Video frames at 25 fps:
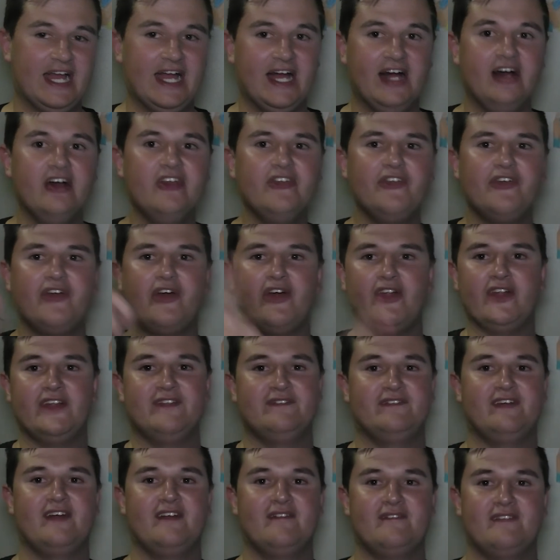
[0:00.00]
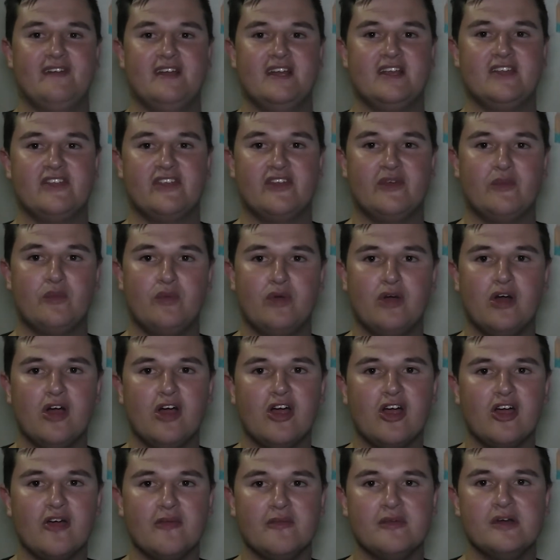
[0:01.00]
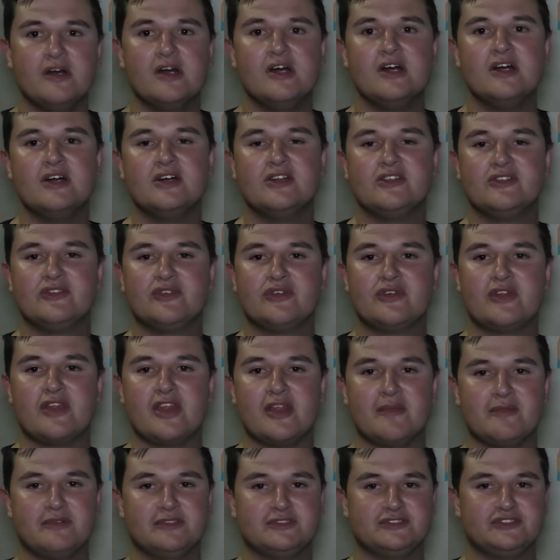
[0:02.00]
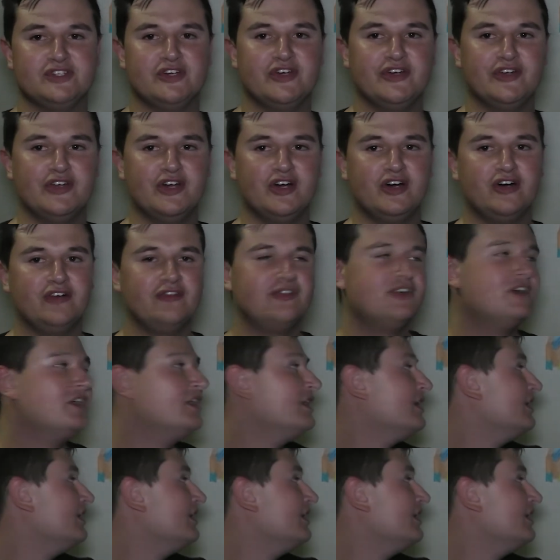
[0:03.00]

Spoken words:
How's it going, Lyndan fans, and welcome to another episode of